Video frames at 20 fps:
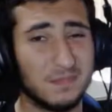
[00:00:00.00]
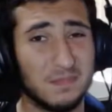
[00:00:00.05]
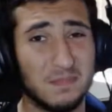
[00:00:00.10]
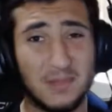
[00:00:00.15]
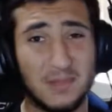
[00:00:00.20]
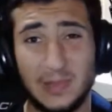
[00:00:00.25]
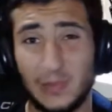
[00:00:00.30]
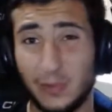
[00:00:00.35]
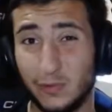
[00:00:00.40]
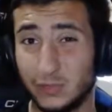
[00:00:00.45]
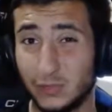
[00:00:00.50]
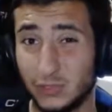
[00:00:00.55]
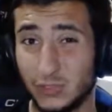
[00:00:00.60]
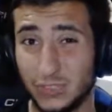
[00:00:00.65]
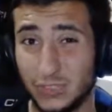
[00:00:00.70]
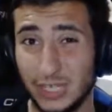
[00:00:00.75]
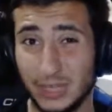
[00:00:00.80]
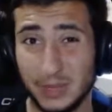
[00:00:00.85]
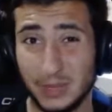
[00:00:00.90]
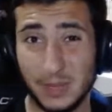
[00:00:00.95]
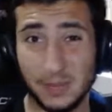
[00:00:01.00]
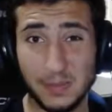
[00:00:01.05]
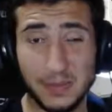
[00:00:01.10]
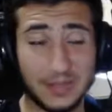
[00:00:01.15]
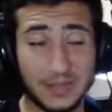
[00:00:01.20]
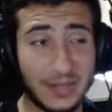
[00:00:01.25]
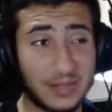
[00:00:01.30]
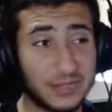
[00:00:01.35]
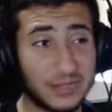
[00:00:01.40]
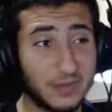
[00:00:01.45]
Loftus-Cheek maybe.
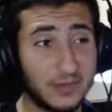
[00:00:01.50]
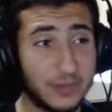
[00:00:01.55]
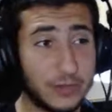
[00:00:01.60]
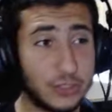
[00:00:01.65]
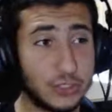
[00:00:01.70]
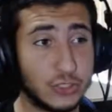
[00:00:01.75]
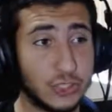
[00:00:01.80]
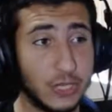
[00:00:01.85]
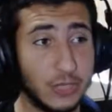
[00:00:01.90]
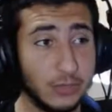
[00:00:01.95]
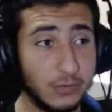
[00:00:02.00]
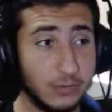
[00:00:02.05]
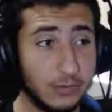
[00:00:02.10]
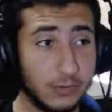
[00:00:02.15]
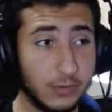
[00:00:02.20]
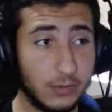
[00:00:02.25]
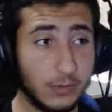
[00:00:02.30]
That's a fair shout.